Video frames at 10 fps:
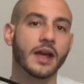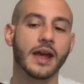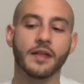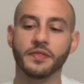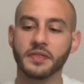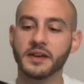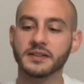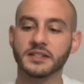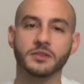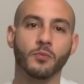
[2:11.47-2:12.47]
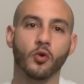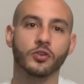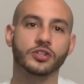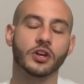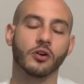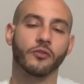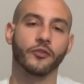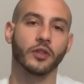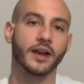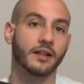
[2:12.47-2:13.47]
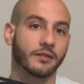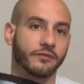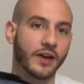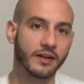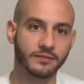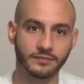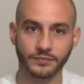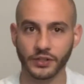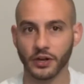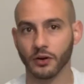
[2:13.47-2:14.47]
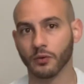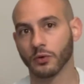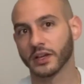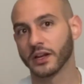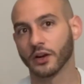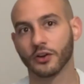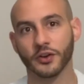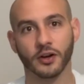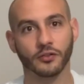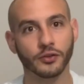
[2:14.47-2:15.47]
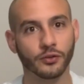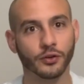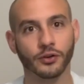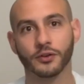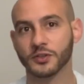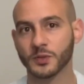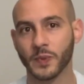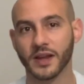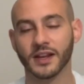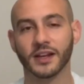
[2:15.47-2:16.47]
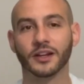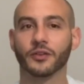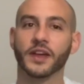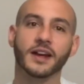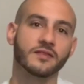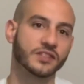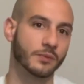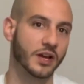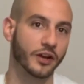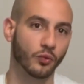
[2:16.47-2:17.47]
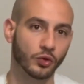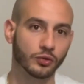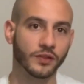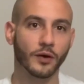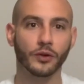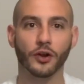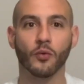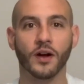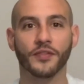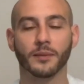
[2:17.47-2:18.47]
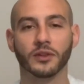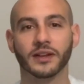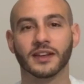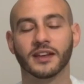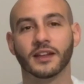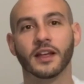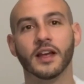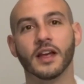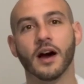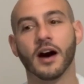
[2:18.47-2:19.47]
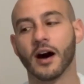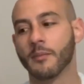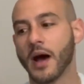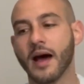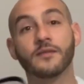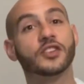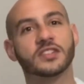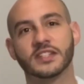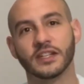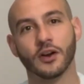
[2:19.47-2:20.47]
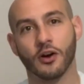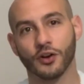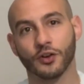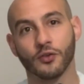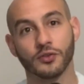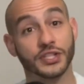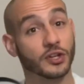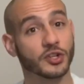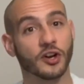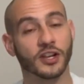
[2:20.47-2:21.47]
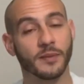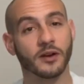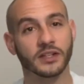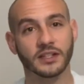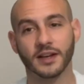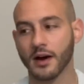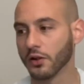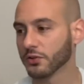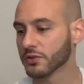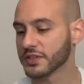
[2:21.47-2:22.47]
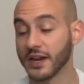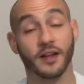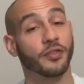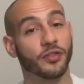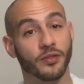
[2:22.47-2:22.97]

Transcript: And this is more so for like vet, we're getting our dog neutered or spayed, or they have some kind of wound that we don't want them licking. I've just seen articles that are talking about e-collars, and I,